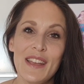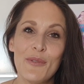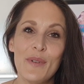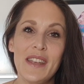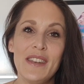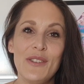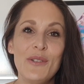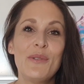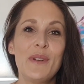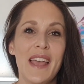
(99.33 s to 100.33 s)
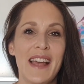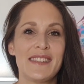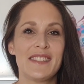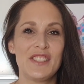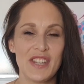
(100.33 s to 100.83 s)
we knew we had
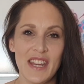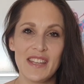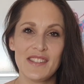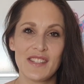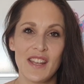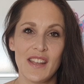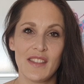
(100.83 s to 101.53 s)
to change